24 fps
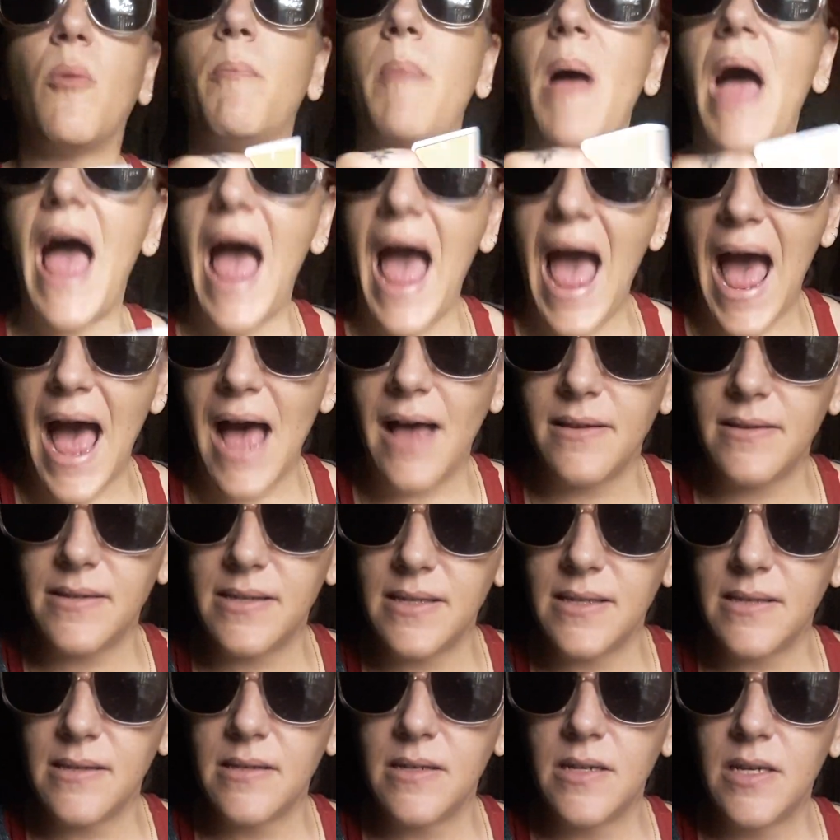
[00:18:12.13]

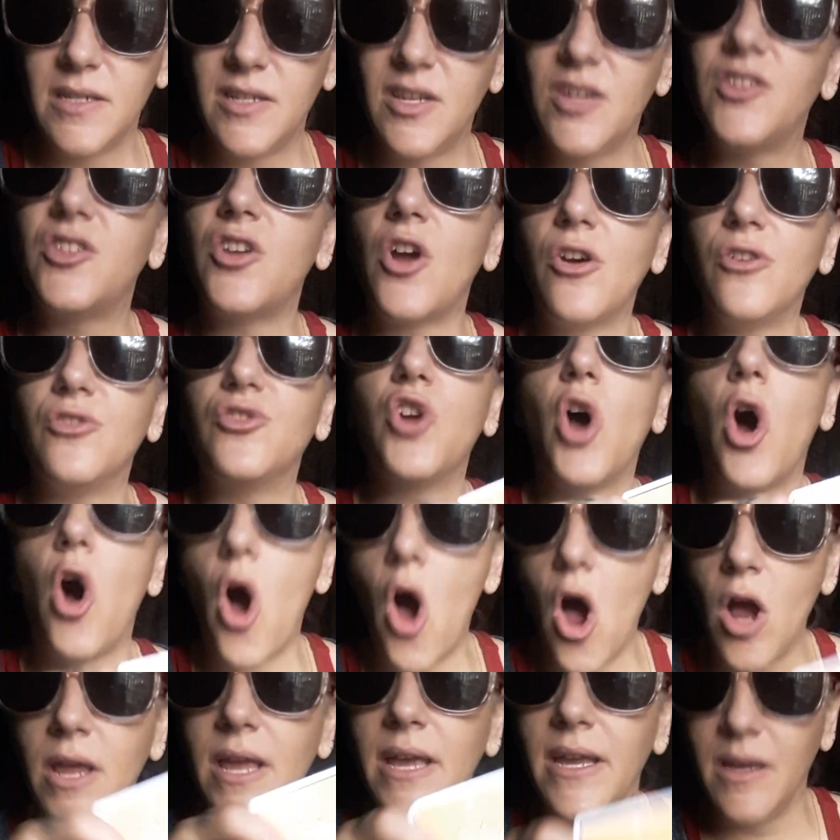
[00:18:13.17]
pass to start
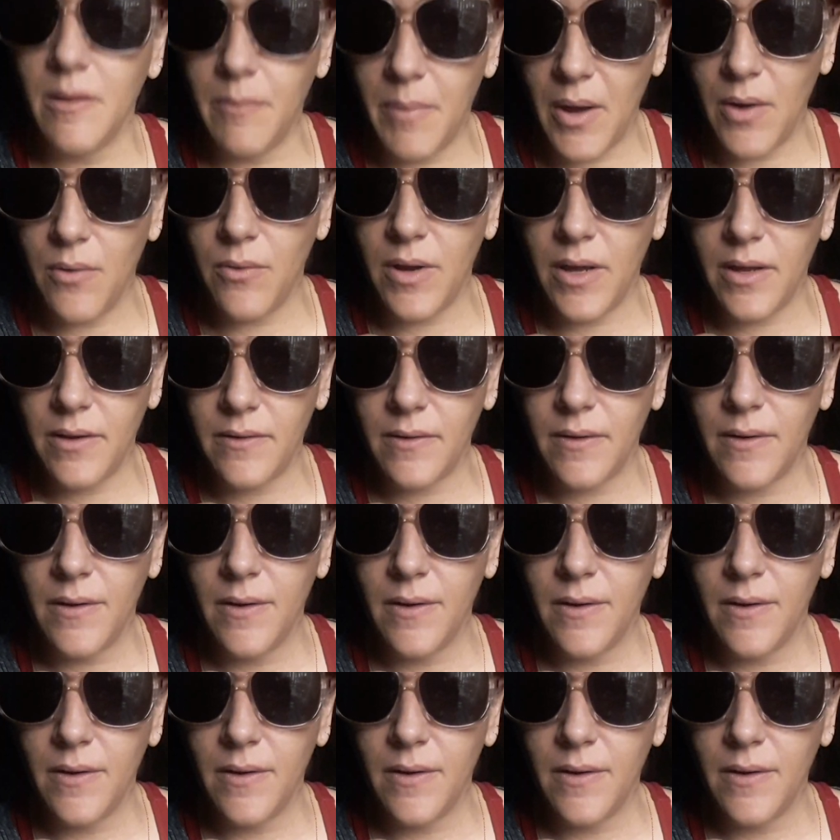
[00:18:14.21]
talking about it,